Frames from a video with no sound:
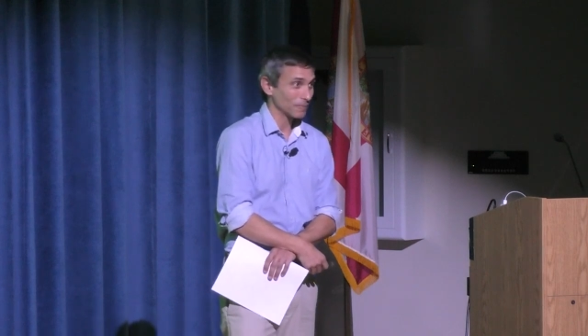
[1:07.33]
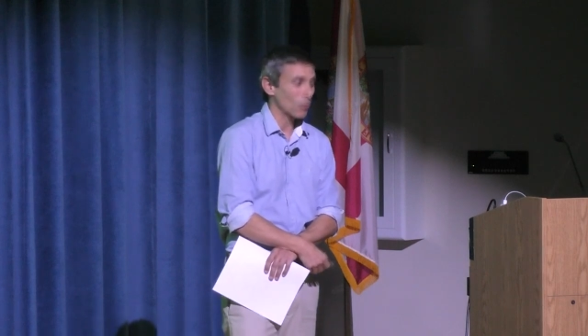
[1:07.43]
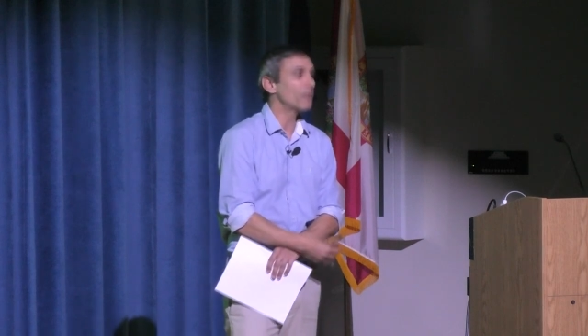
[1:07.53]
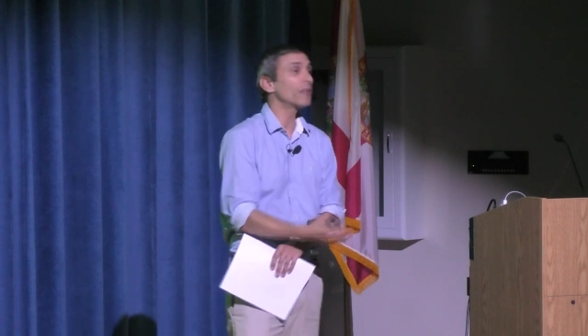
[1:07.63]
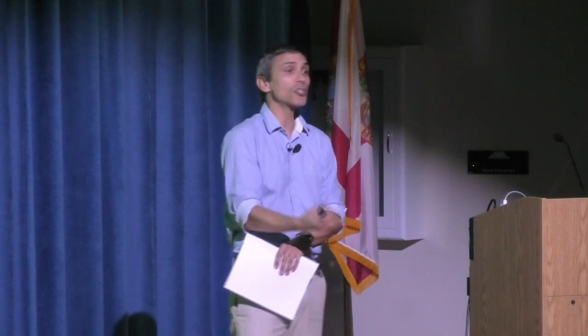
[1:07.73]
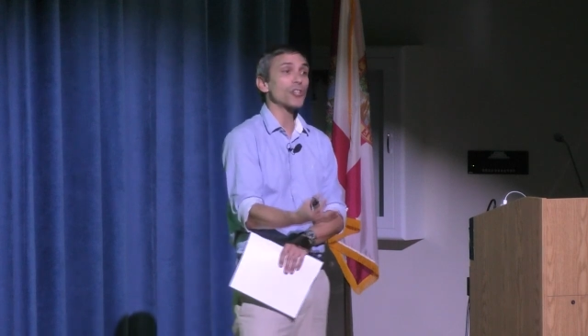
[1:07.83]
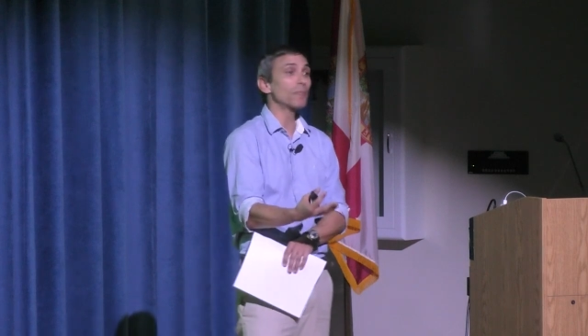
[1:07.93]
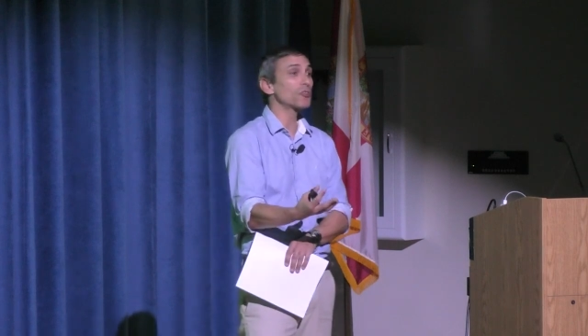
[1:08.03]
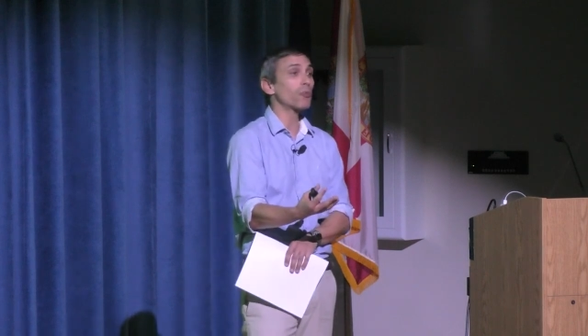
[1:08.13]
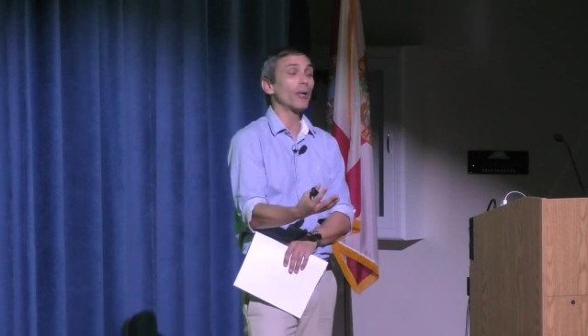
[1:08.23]
We finished
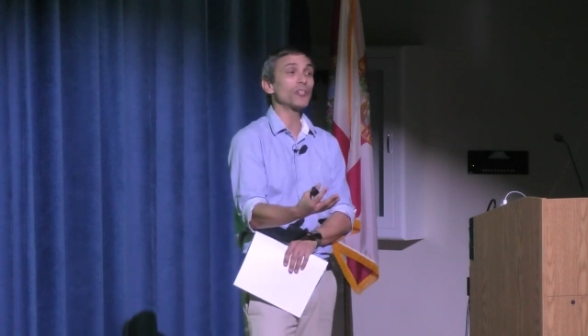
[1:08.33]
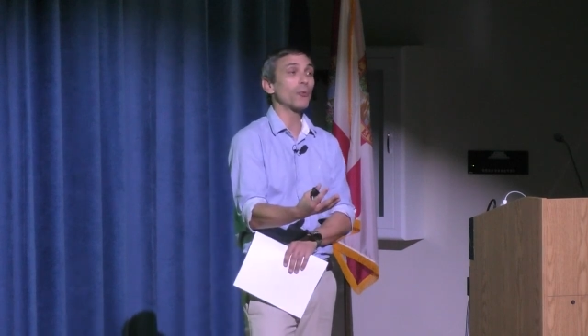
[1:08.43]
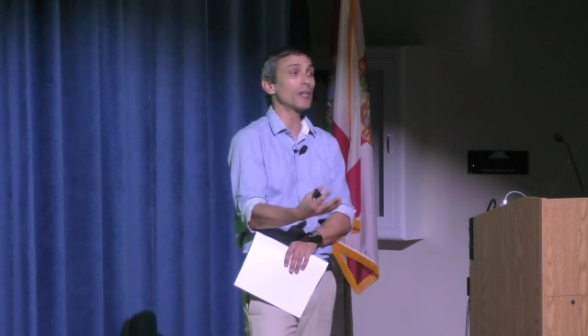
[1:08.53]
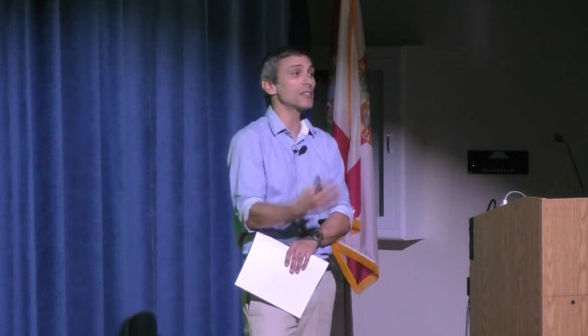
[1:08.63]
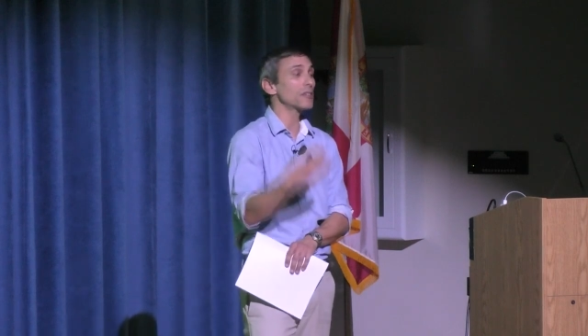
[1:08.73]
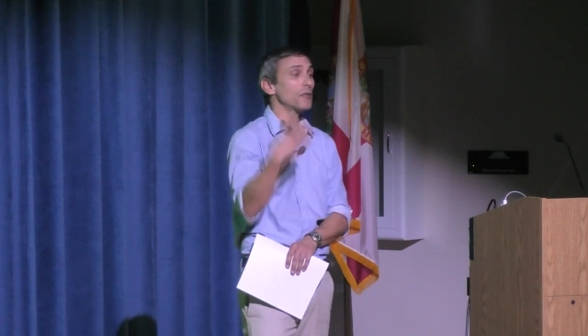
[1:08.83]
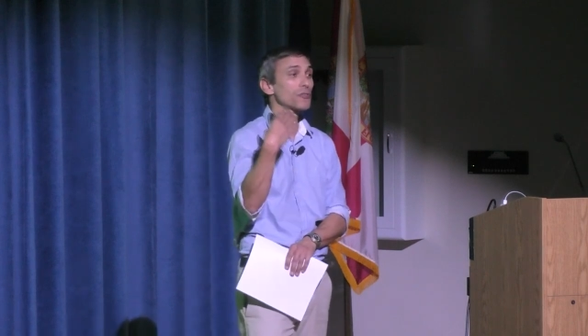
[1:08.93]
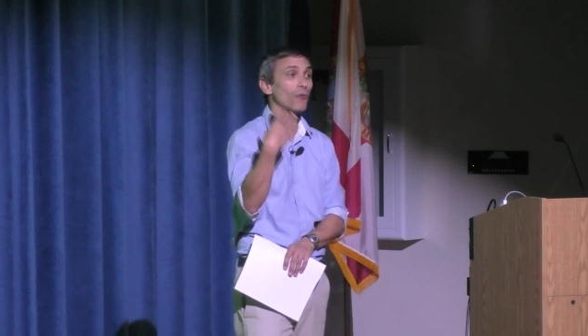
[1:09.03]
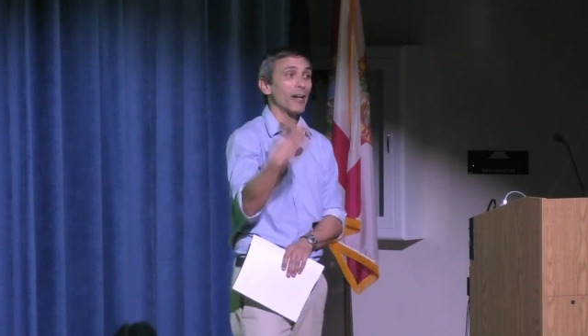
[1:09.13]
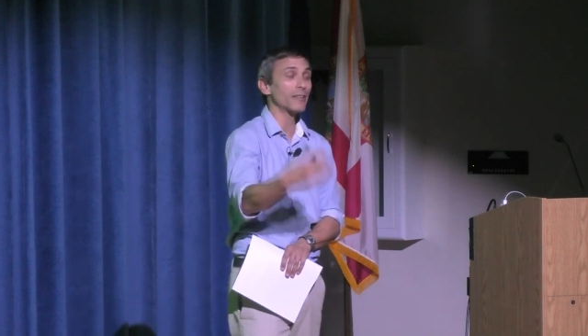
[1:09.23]
up the 2020
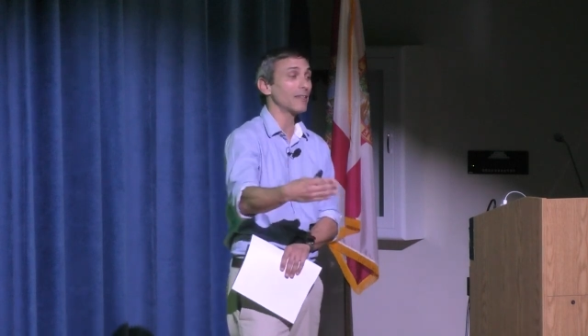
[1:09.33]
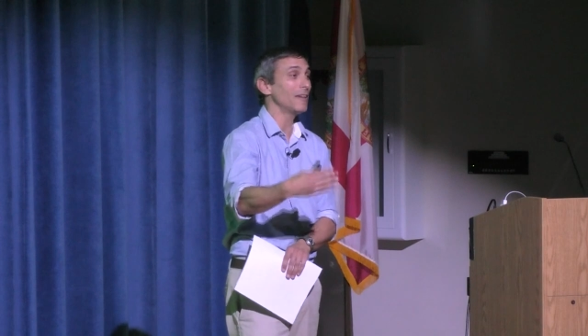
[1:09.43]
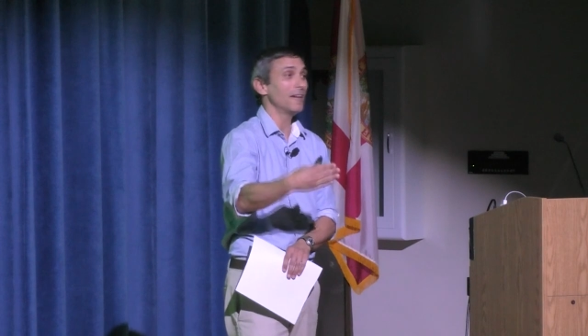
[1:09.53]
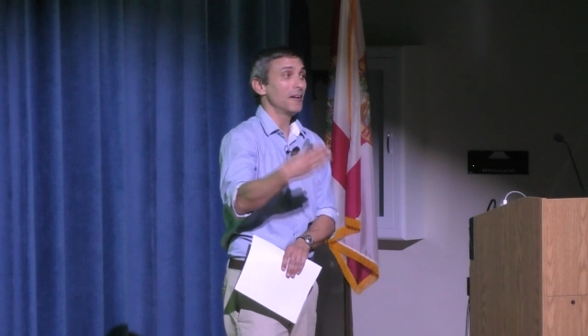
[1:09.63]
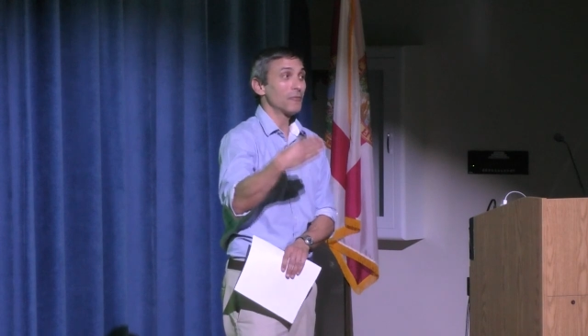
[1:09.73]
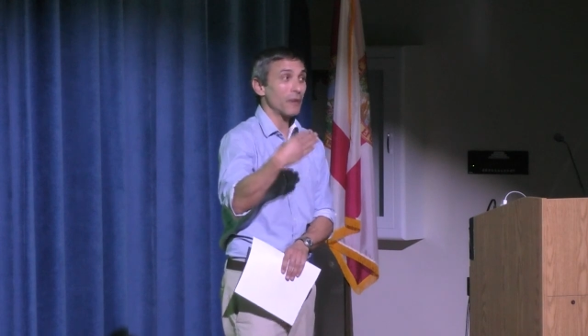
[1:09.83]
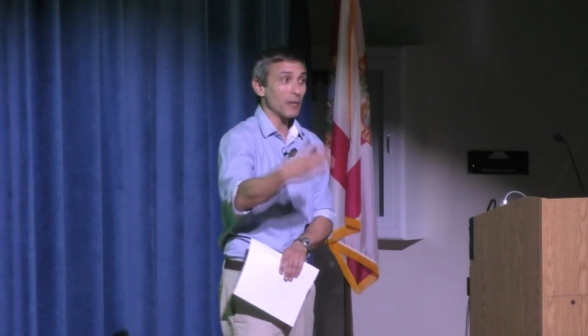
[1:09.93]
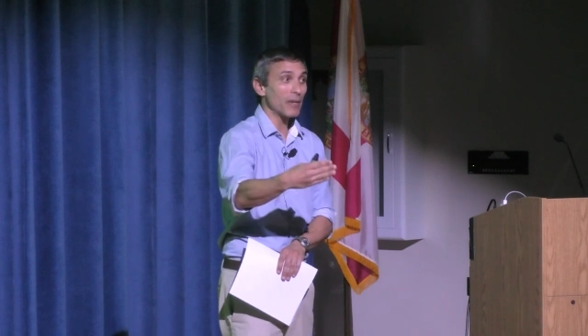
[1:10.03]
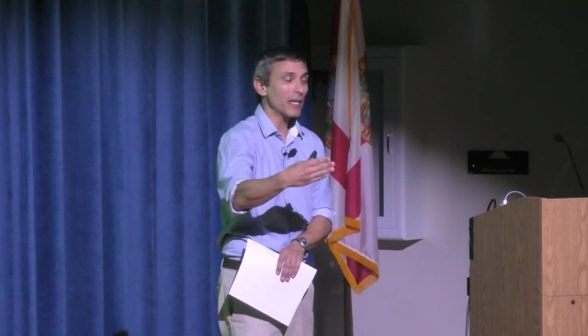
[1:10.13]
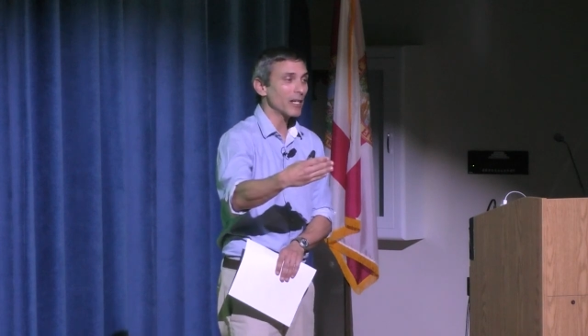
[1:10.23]
series right at the
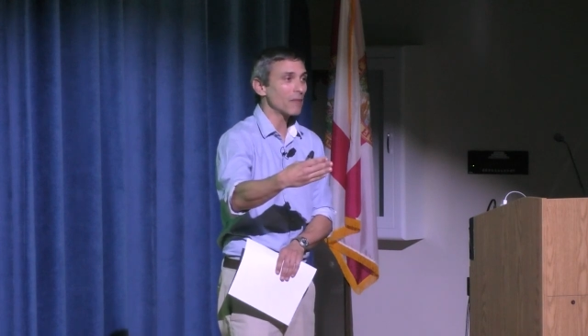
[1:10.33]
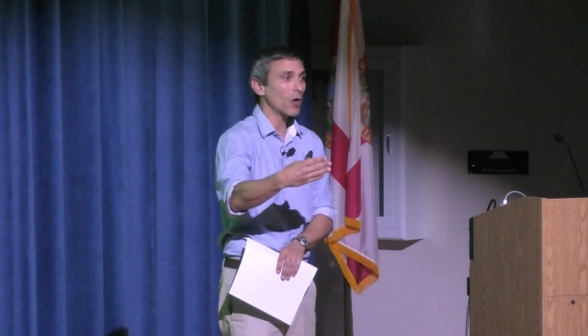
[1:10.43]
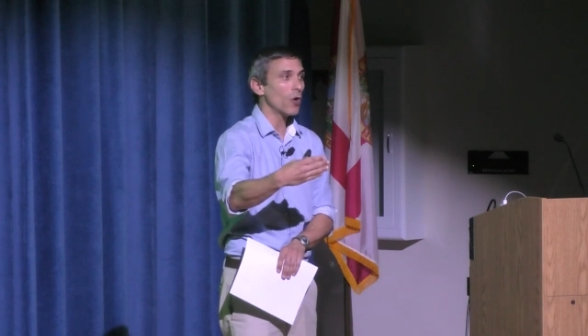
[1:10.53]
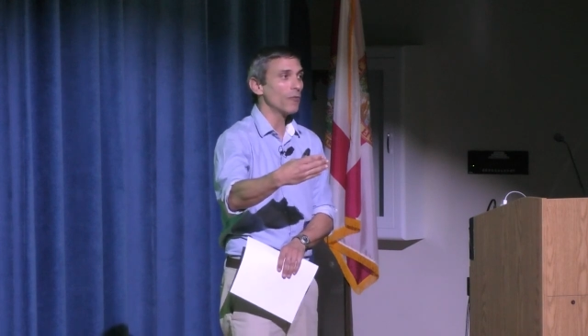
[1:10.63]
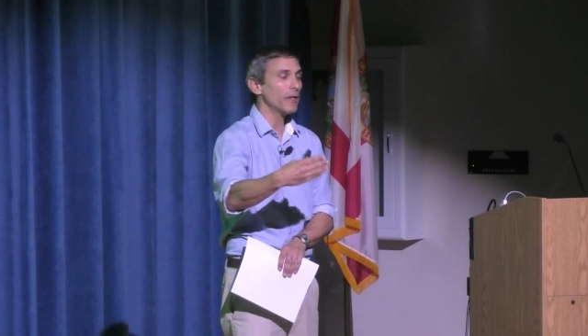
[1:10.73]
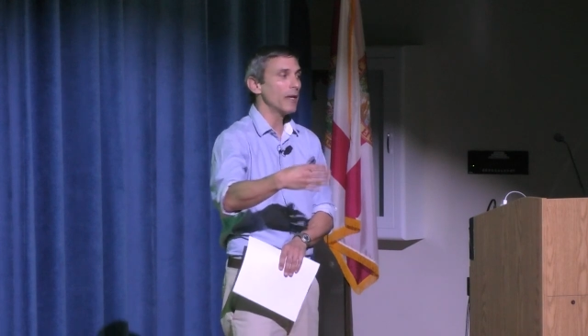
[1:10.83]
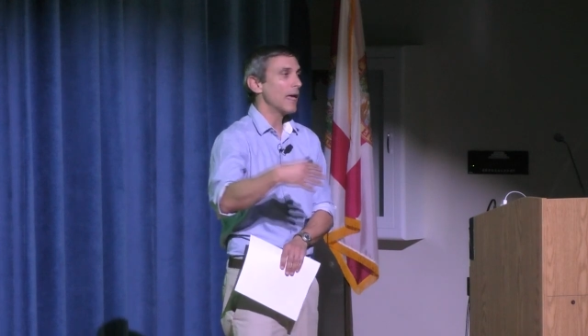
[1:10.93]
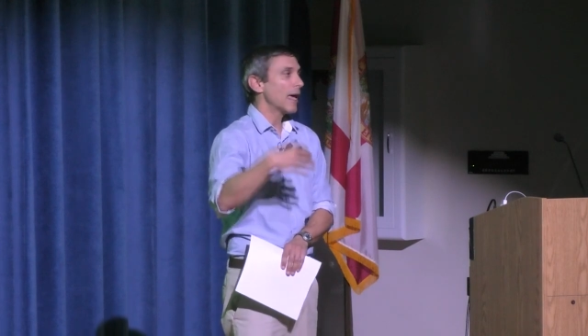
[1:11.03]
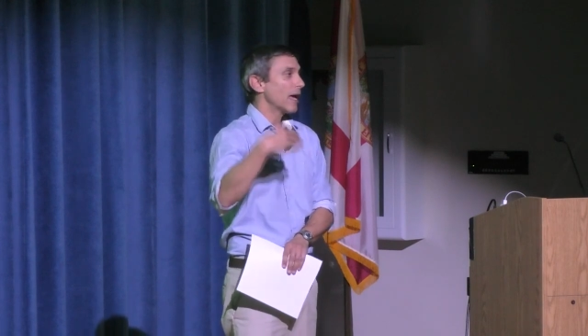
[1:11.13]
very beginning of COVID.